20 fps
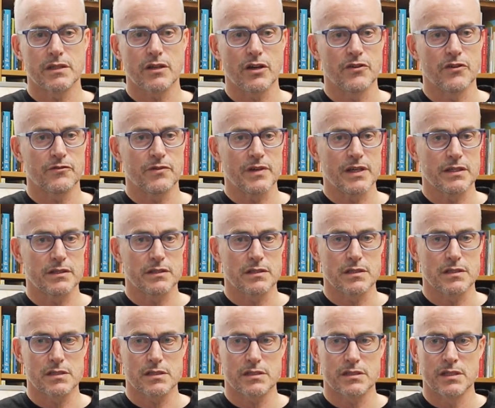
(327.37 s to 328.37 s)

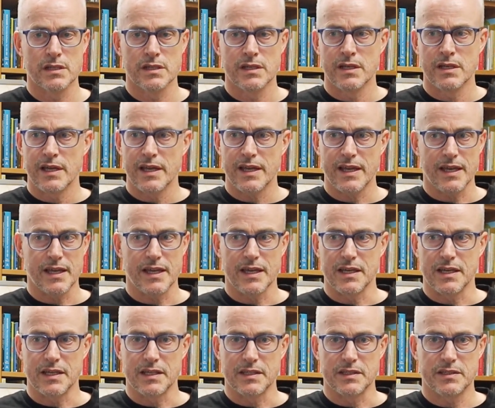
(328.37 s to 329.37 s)
co-founders
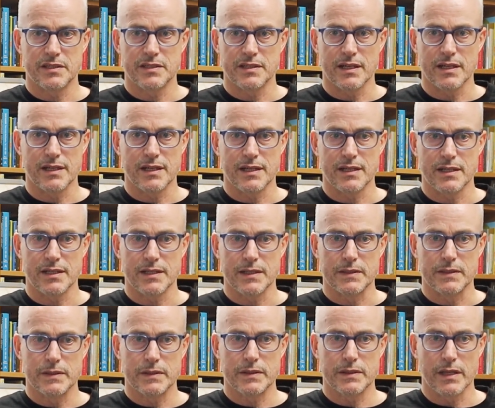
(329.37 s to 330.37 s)
had
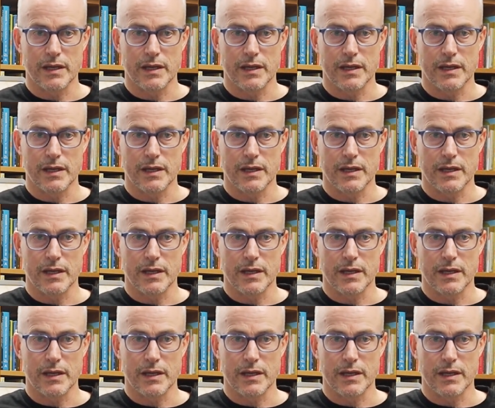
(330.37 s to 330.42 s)
a